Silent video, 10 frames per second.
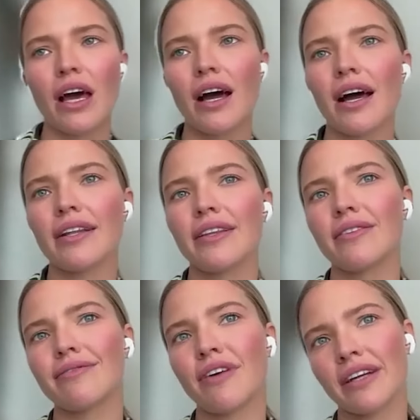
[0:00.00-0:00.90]

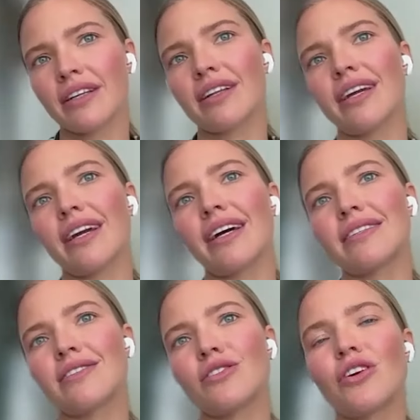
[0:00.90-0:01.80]
and finally
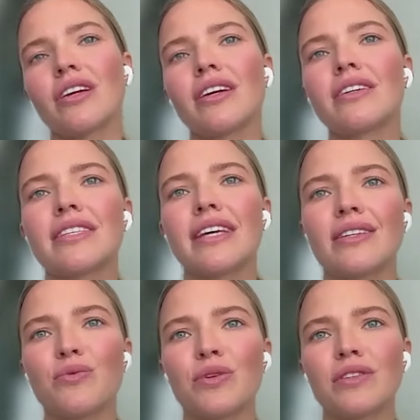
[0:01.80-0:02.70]
as you know iain
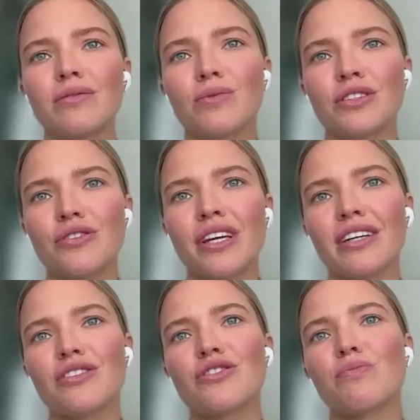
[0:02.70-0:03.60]
said when once you
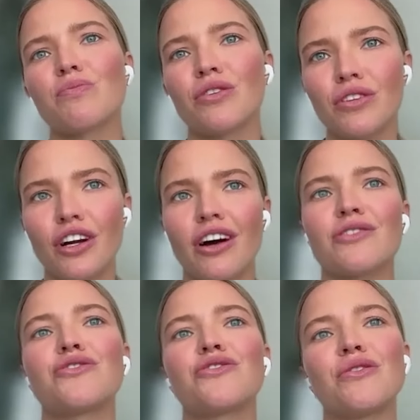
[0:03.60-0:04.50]
get to put on the
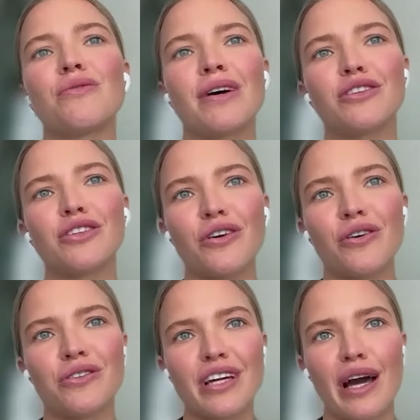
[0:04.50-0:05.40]
costume and you
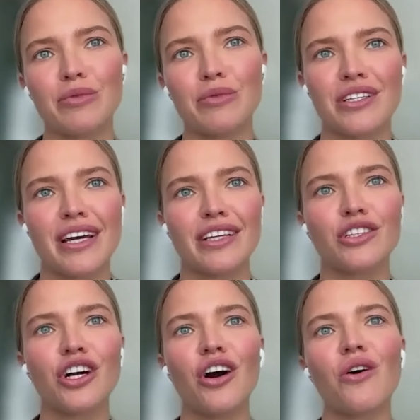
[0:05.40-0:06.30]
know it's camera
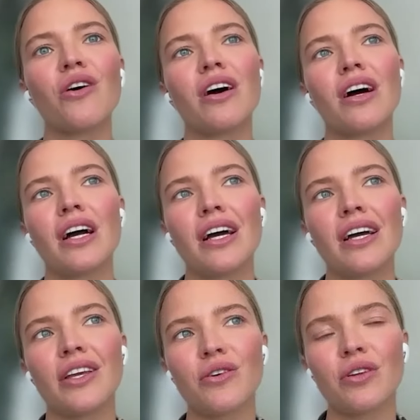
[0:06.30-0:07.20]
set go
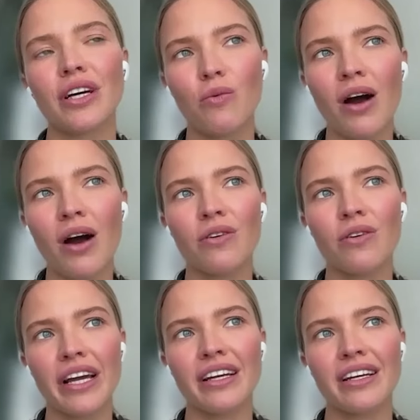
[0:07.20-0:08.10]
you're like wow
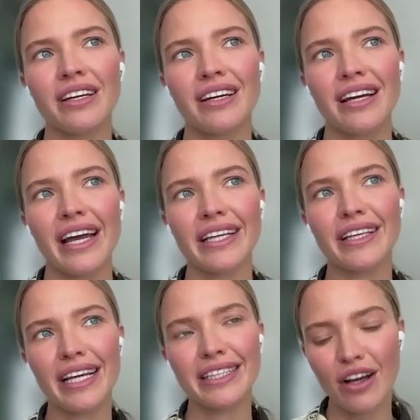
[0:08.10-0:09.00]
okay
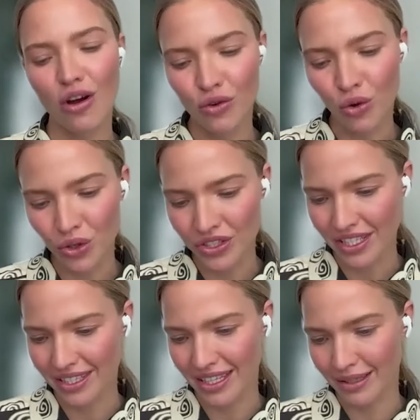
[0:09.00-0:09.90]
it it of
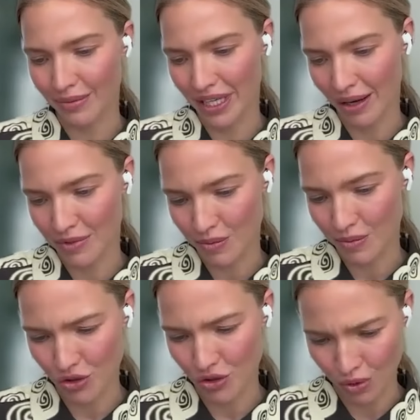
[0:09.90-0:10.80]
course it, it
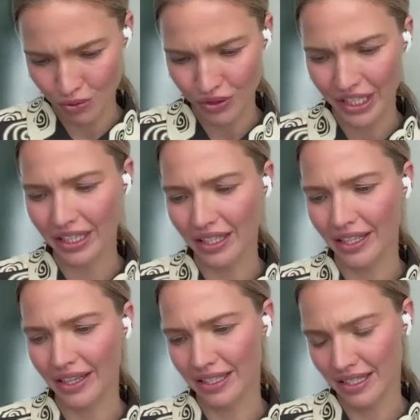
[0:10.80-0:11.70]
becomes much more
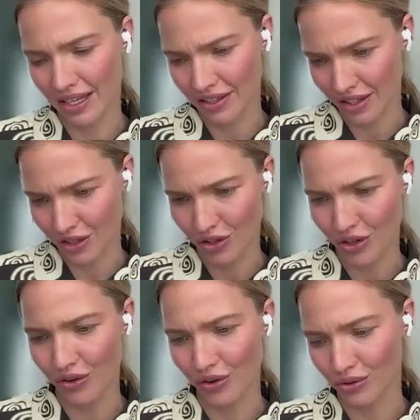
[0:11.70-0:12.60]
real and then suddenly
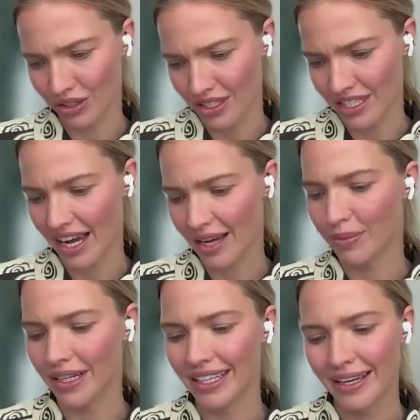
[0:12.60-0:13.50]
you know you're in
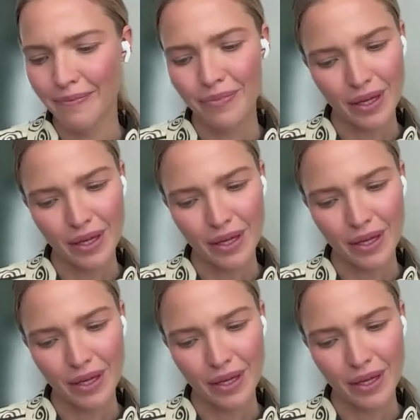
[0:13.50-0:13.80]
set but